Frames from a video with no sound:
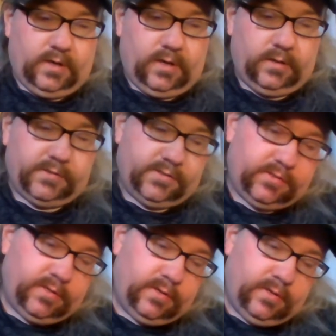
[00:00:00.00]
Uh, let's
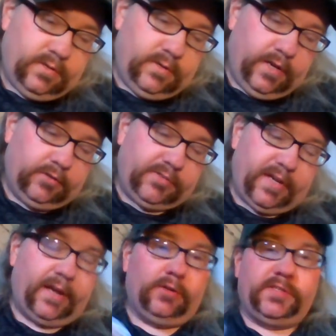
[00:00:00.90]
see.
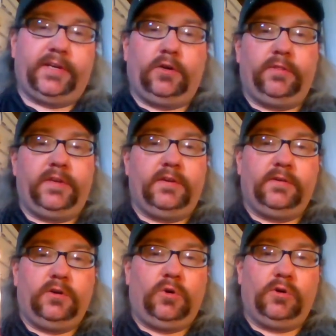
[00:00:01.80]
Interesting angles like, you know, the
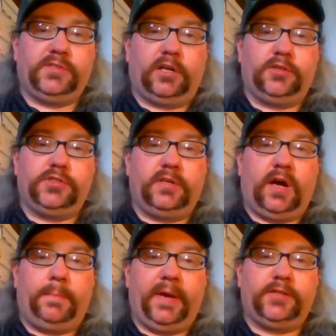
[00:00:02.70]
horizontal
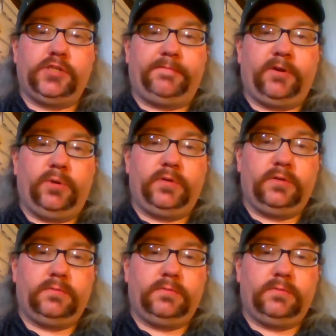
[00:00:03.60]
uh, Mike Jeffcoat.